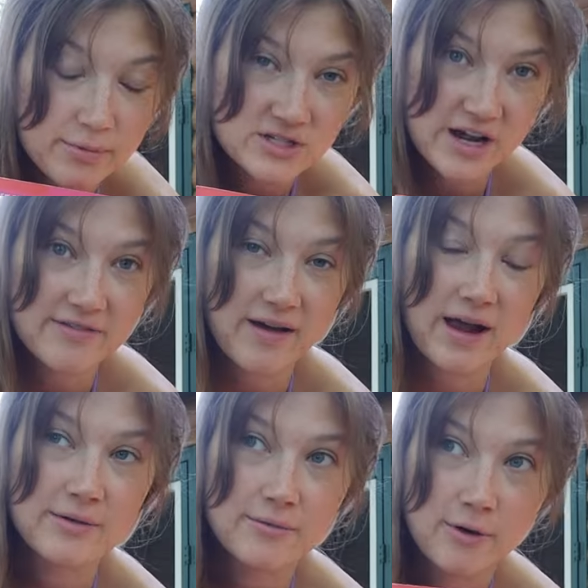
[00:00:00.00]
which I
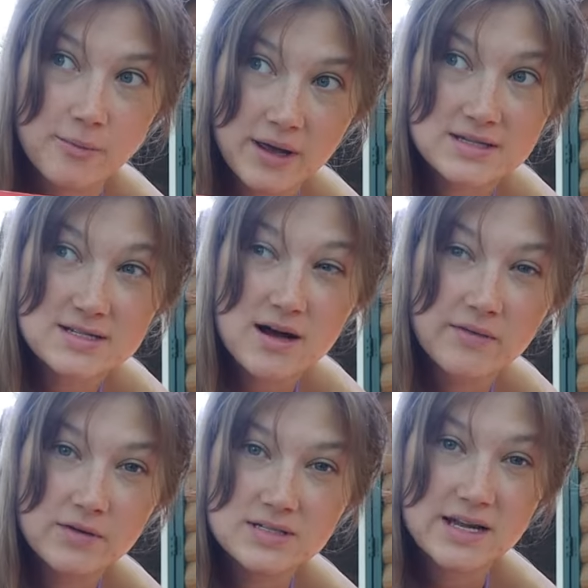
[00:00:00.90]
find romance
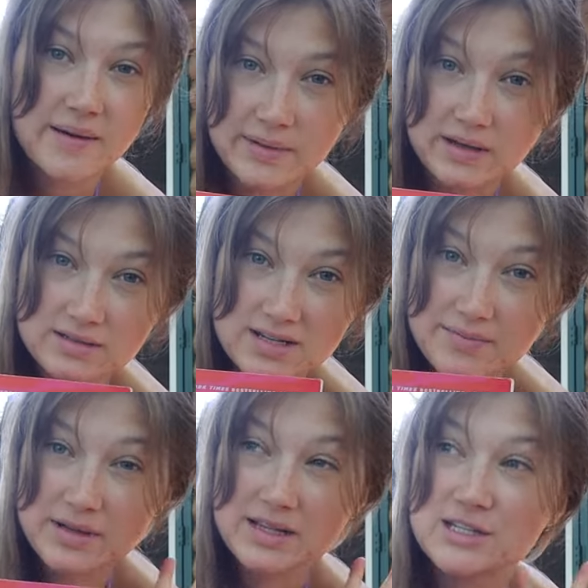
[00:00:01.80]
novels
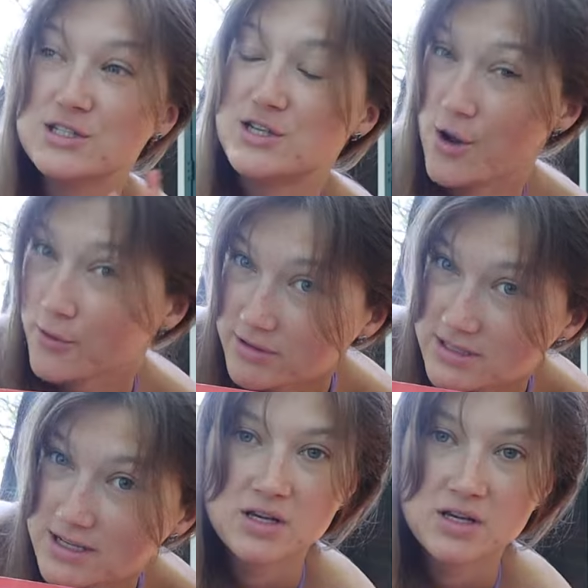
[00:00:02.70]
typically don't.